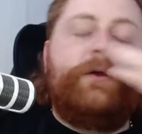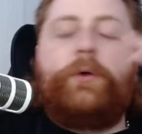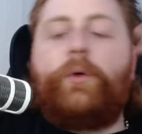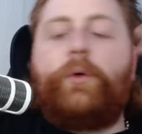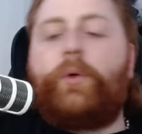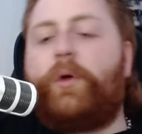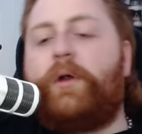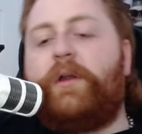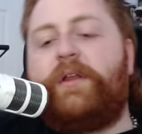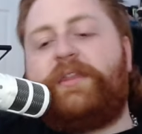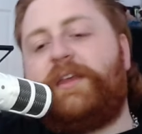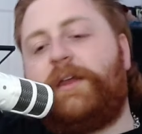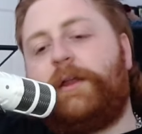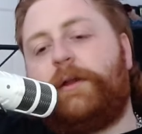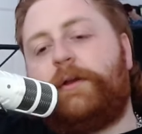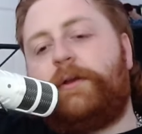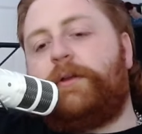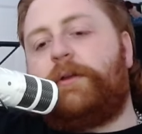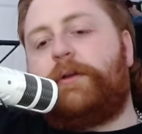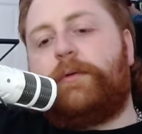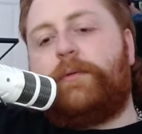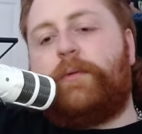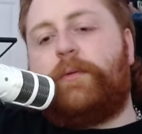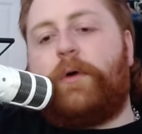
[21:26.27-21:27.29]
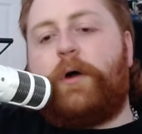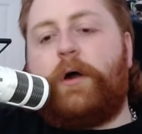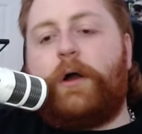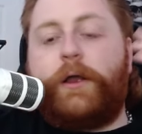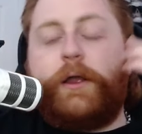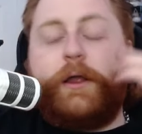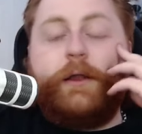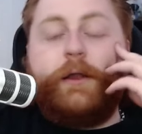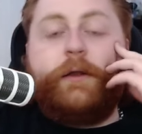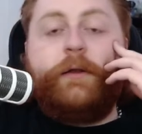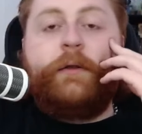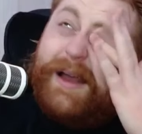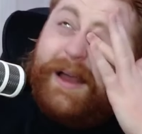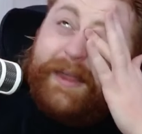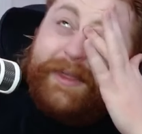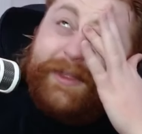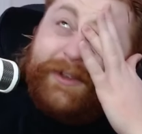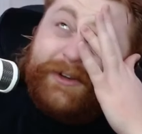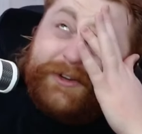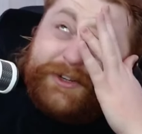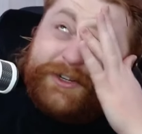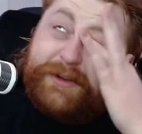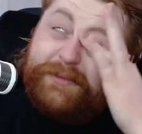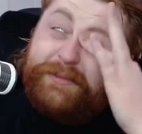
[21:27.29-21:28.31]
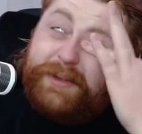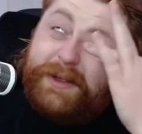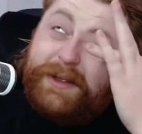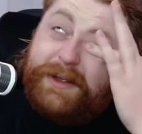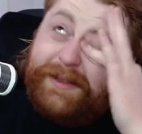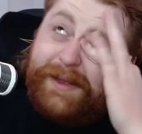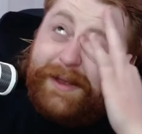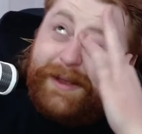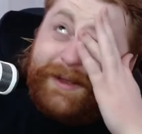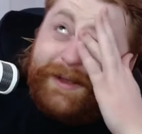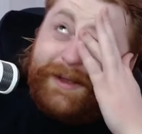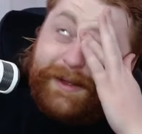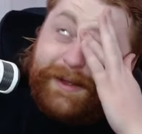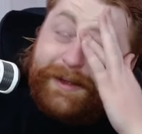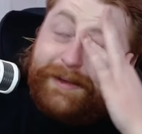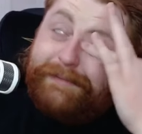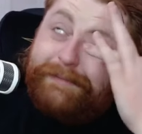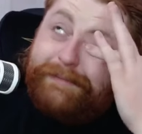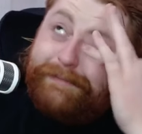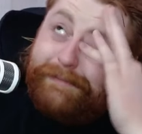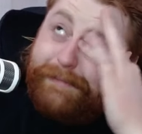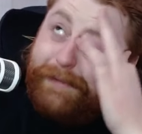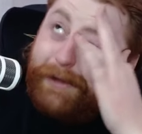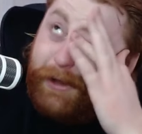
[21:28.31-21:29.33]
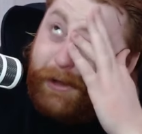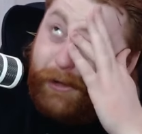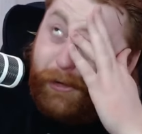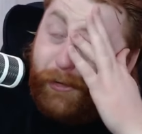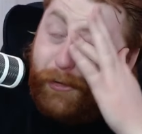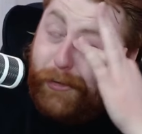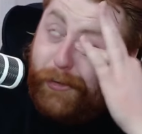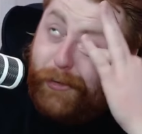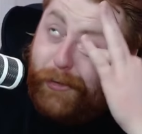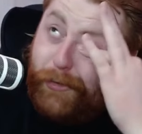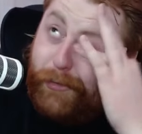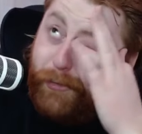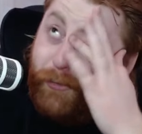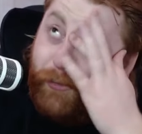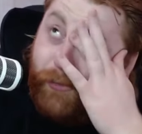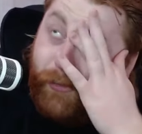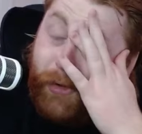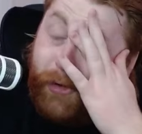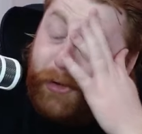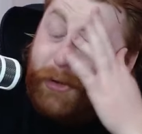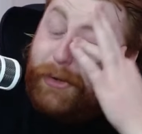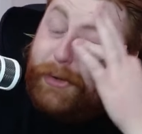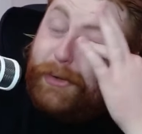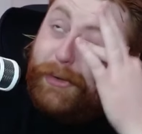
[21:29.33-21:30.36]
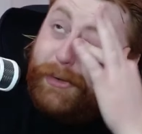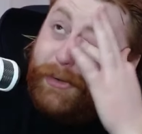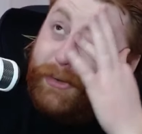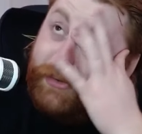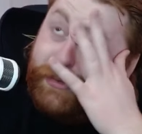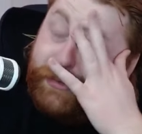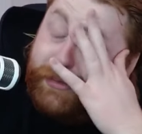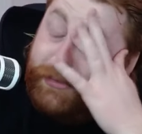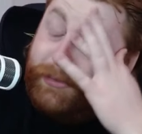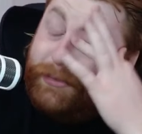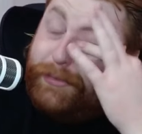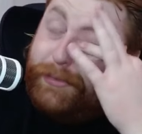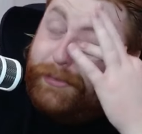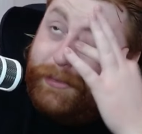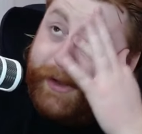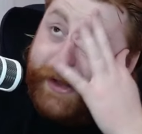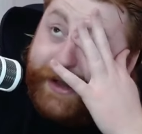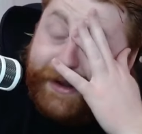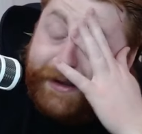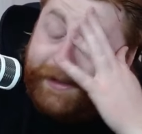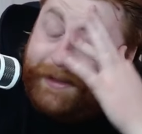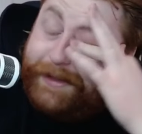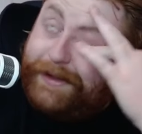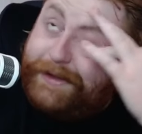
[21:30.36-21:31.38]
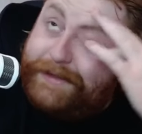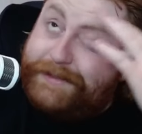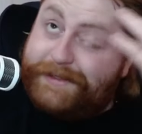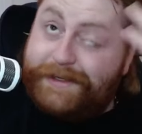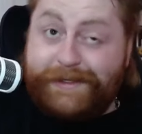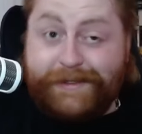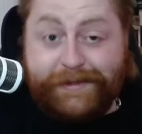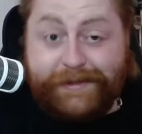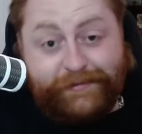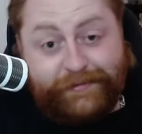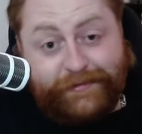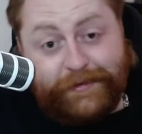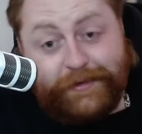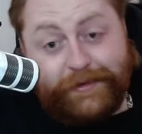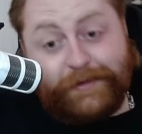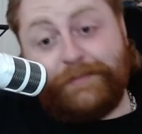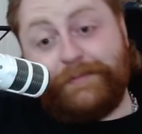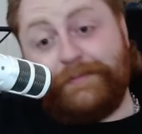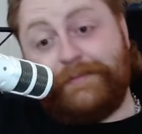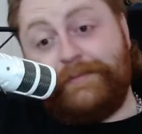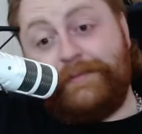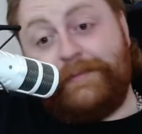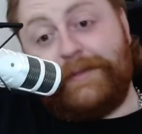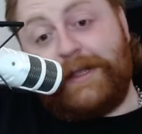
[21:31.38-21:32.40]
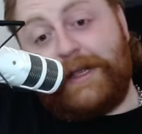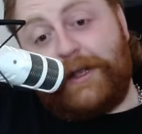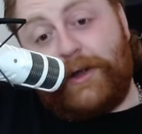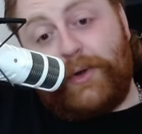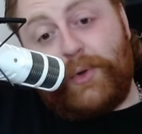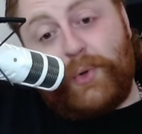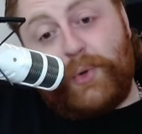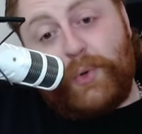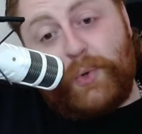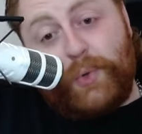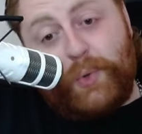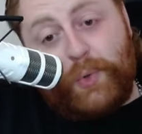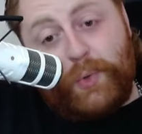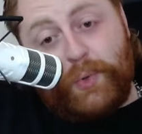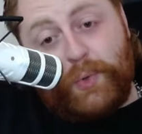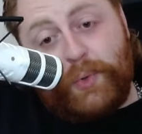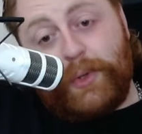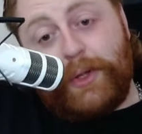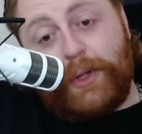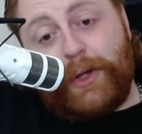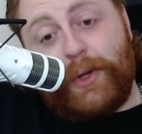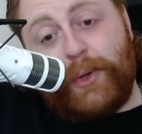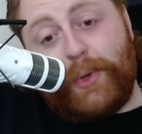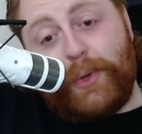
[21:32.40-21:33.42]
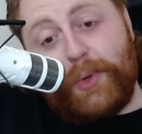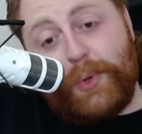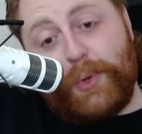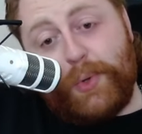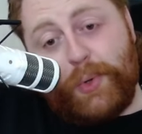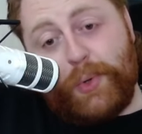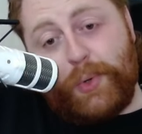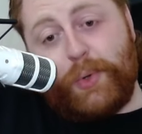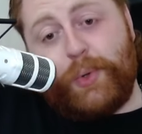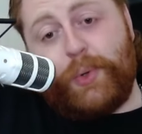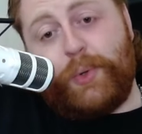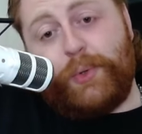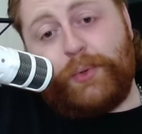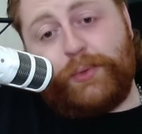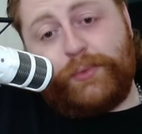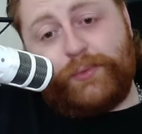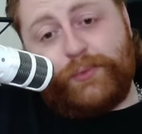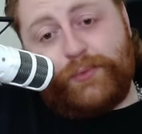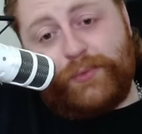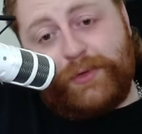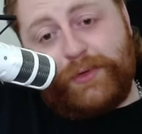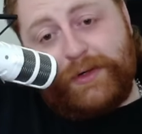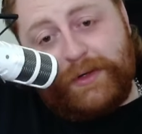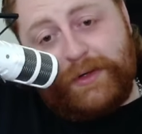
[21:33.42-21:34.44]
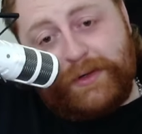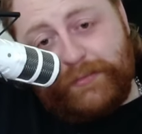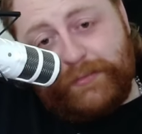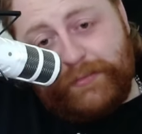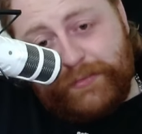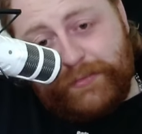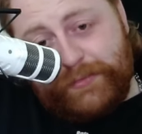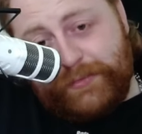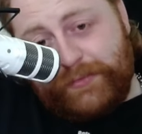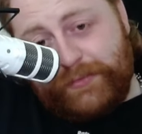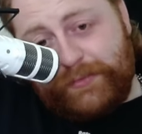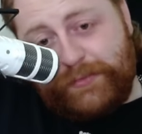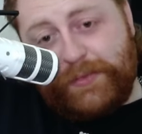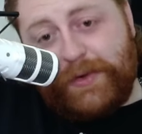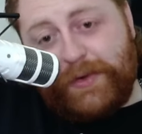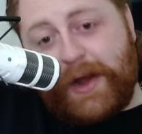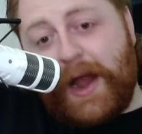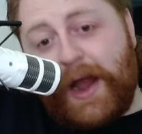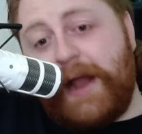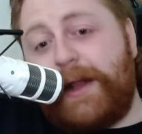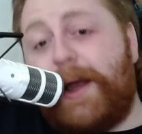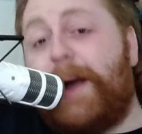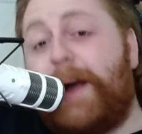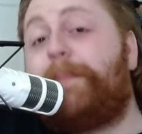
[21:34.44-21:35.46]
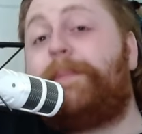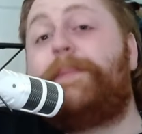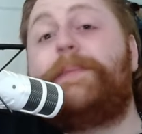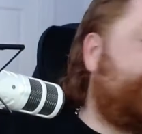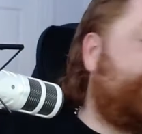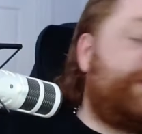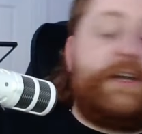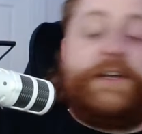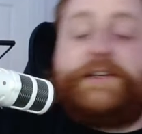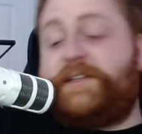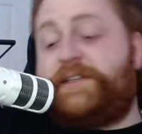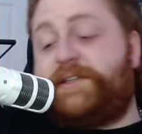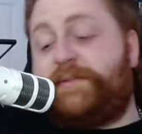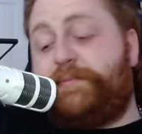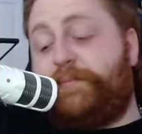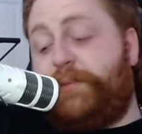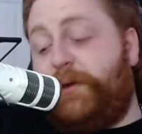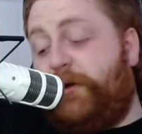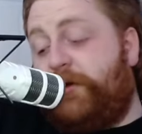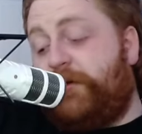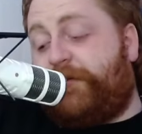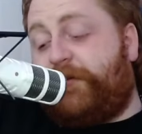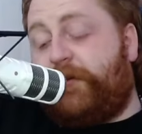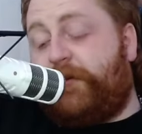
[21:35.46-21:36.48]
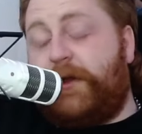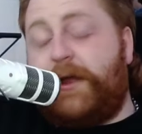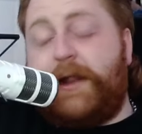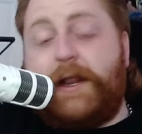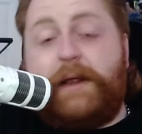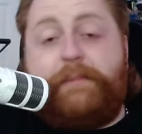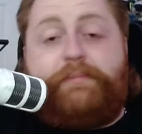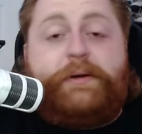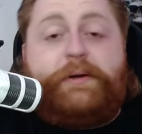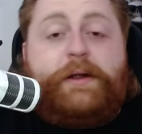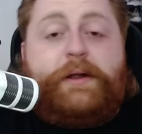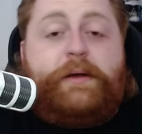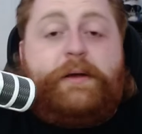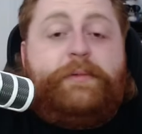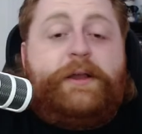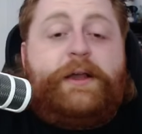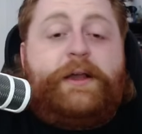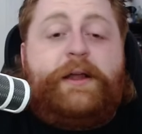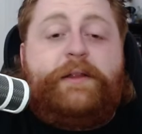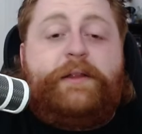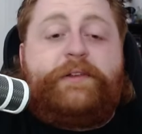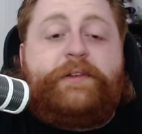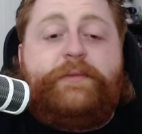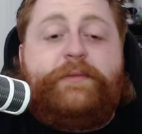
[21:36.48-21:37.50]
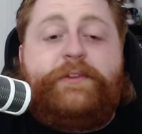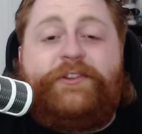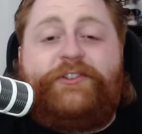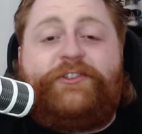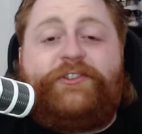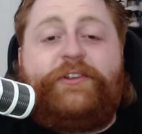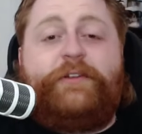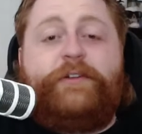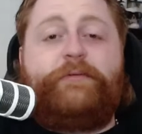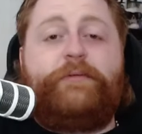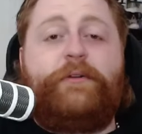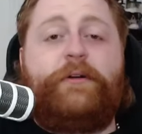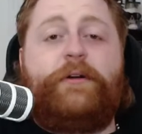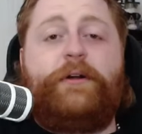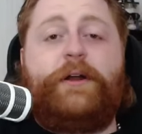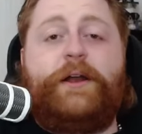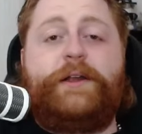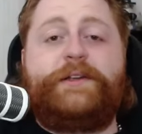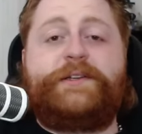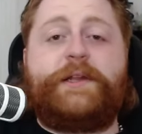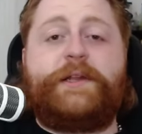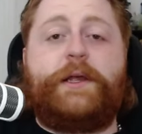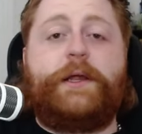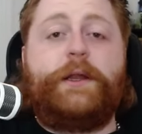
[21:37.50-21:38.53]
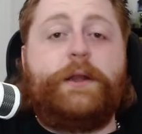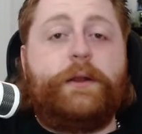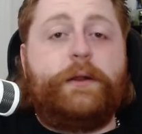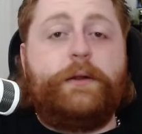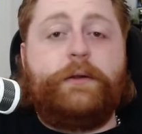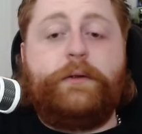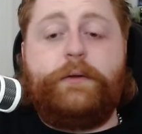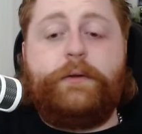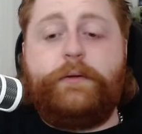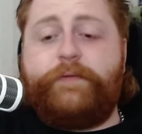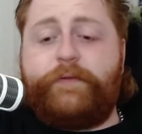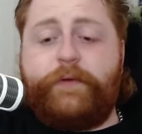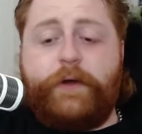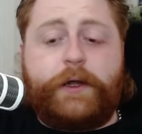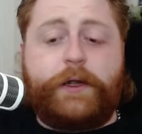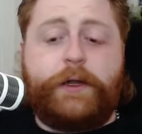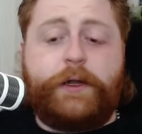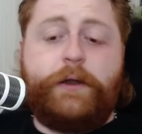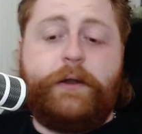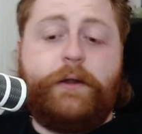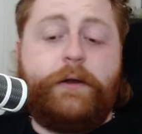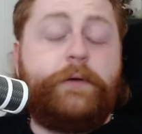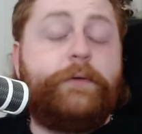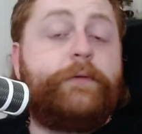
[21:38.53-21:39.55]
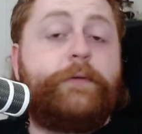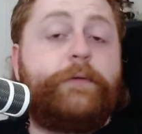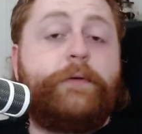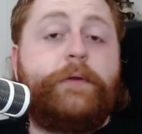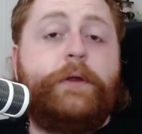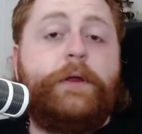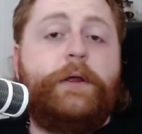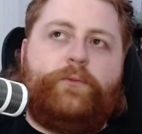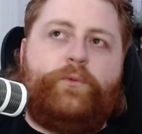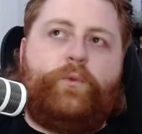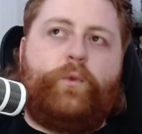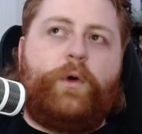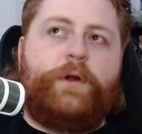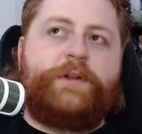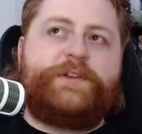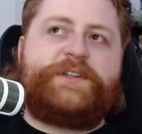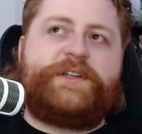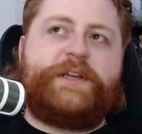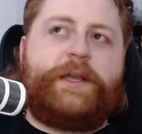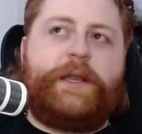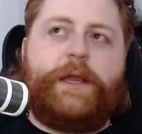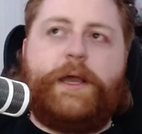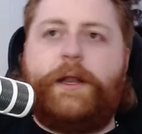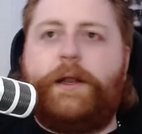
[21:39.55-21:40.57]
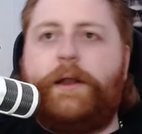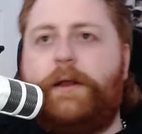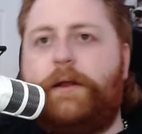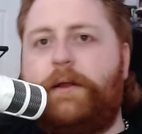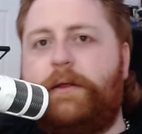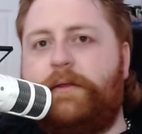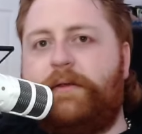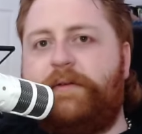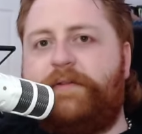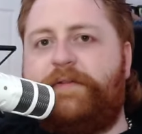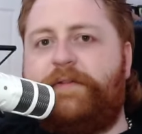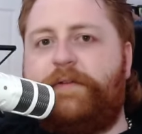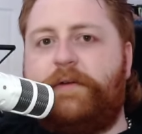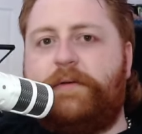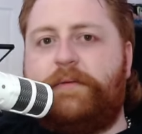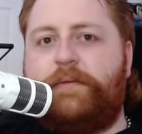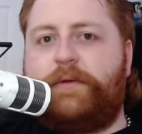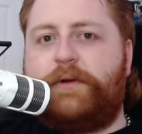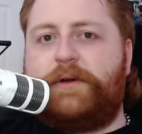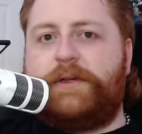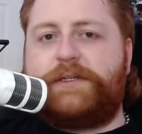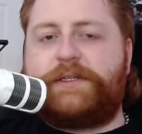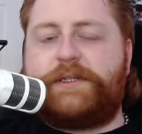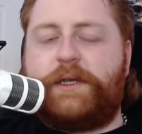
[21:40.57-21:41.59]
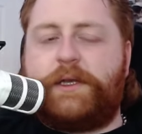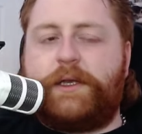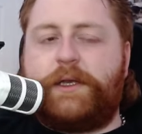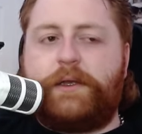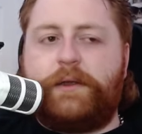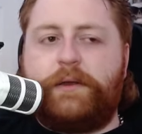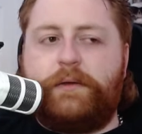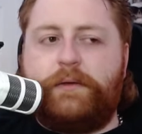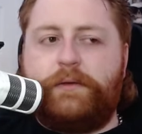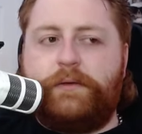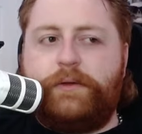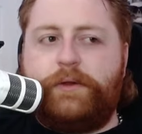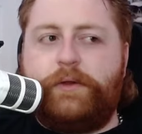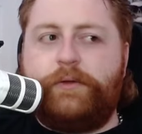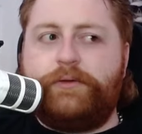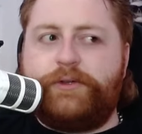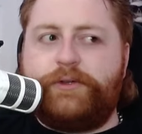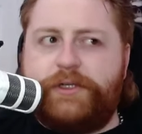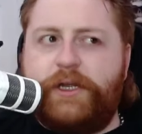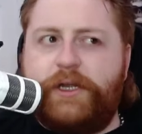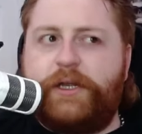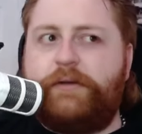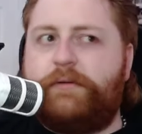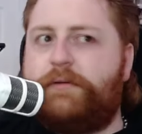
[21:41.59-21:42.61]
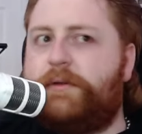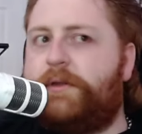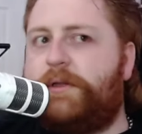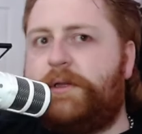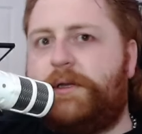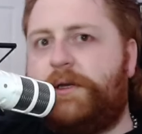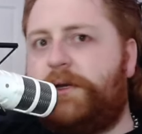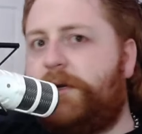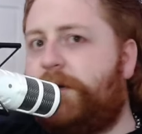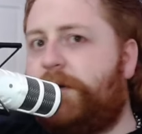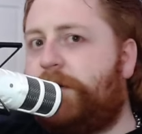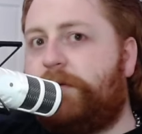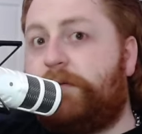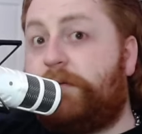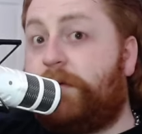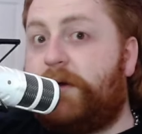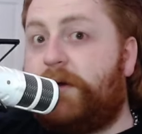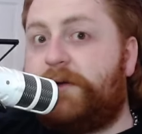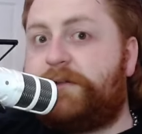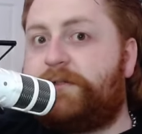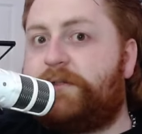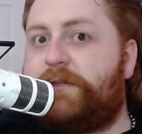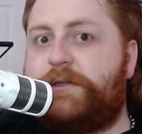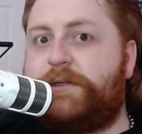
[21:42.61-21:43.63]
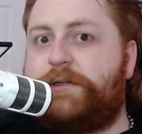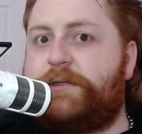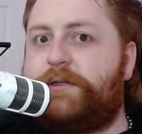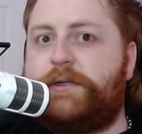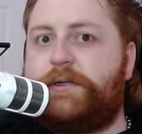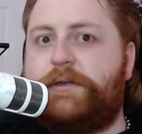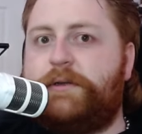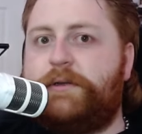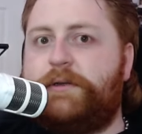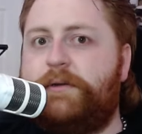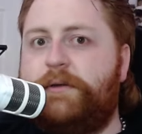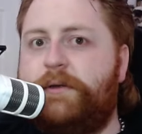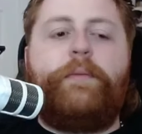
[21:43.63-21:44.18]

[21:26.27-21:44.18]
Or a theater you can walk in. And there should be like a whole wall analyzing the film. Like a whole write-up. Because it's beautiful and I probably got some of this shit wrong, I said. Who fucking knows? Once again, another film where it's like, you genuinely need to watch this shit.